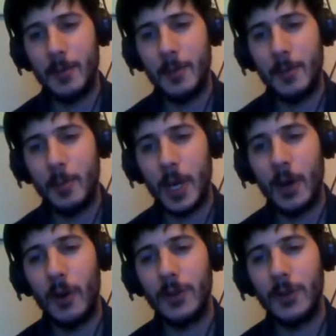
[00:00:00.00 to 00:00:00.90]

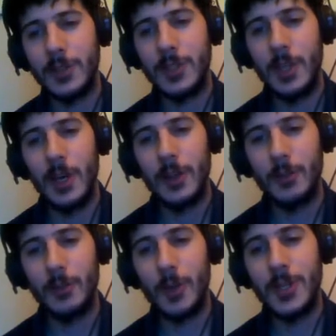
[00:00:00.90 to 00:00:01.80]
because the
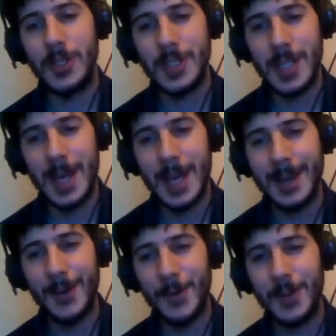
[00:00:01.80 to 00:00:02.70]
Russian state
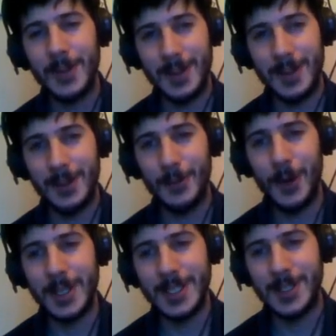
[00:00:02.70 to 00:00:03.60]
owned the
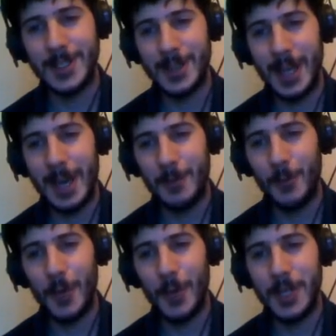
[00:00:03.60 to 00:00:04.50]
rights to the game,
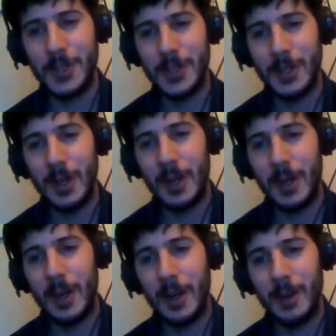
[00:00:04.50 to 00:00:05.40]
which,
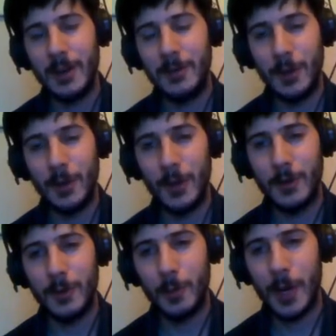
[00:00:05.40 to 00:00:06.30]
if you know
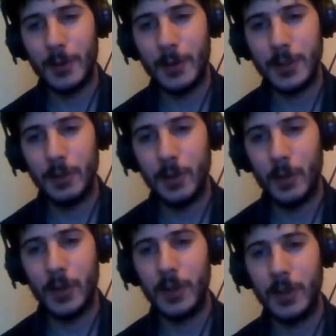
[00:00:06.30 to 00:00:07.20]
anything about Soviet
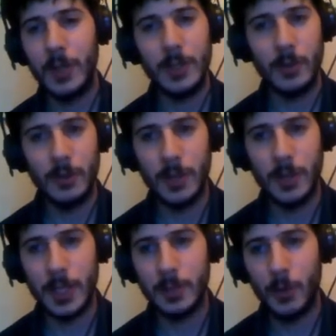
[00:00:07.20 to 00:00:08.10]
Russia, that's not
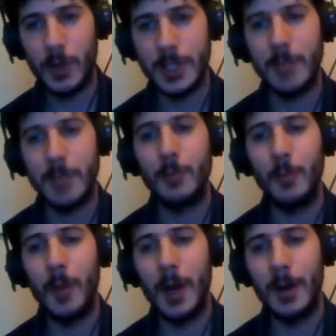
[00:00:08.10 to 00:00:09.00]
that surprising.
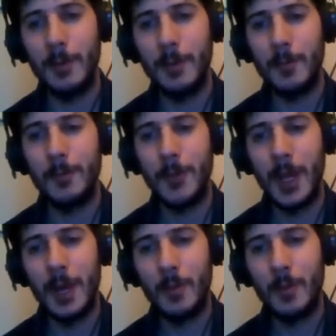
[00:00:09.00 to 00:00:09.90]

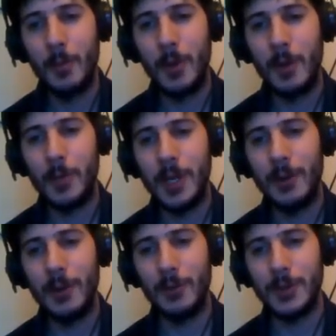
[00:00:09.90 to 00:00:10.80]
But Pietnov was